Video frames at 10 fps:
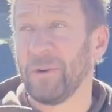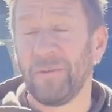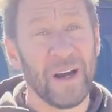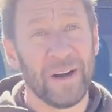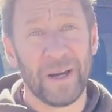
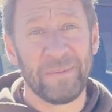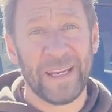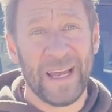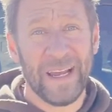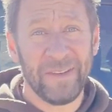fired up
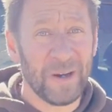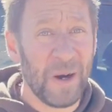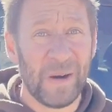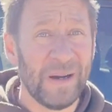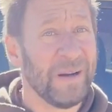today,
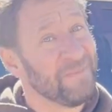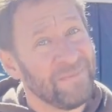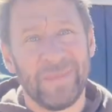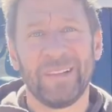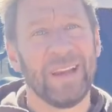so
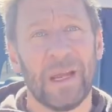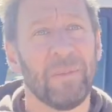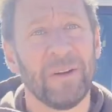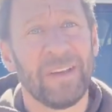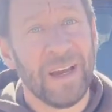let's take a
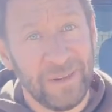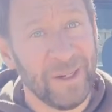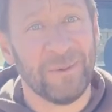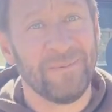bird's eye view.